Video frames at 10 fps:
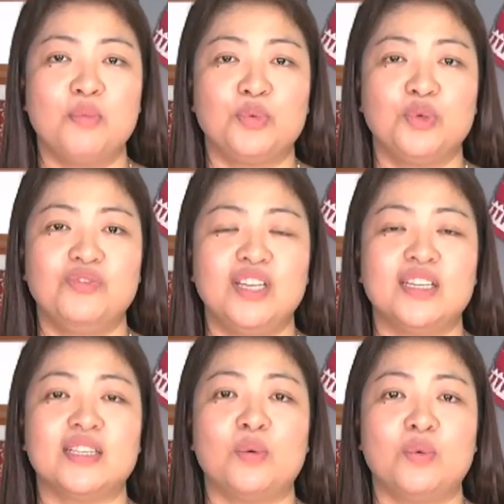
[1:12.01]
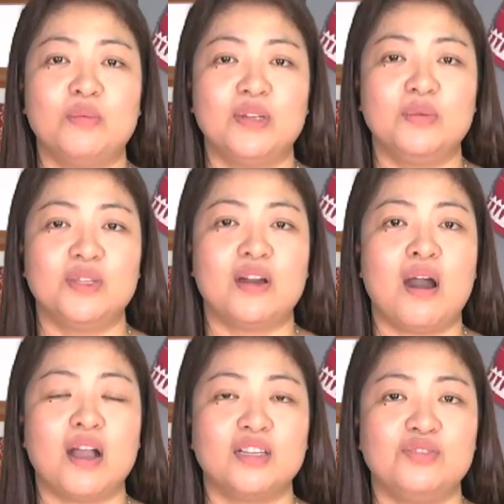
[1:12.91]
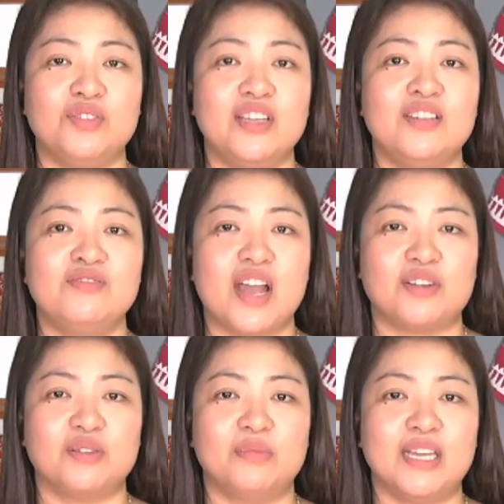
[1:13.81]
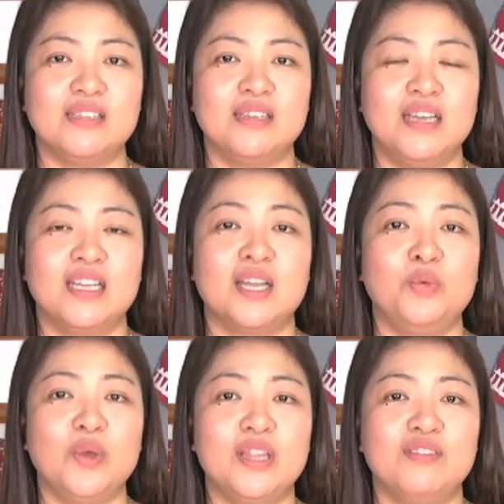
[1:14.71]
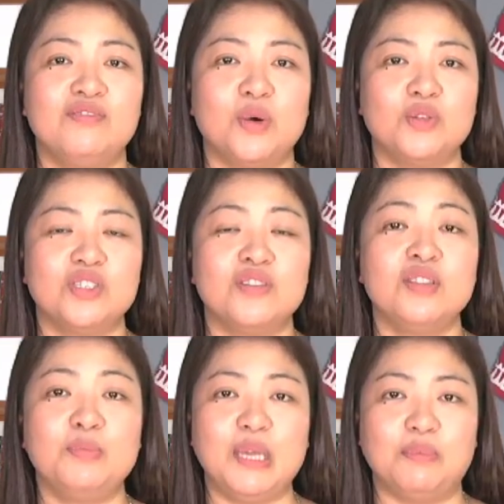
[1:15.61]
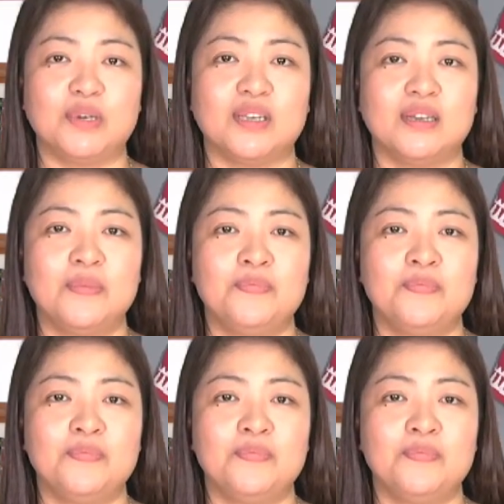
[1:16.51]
proving that a woman with a heart for the environment can win the votes of the people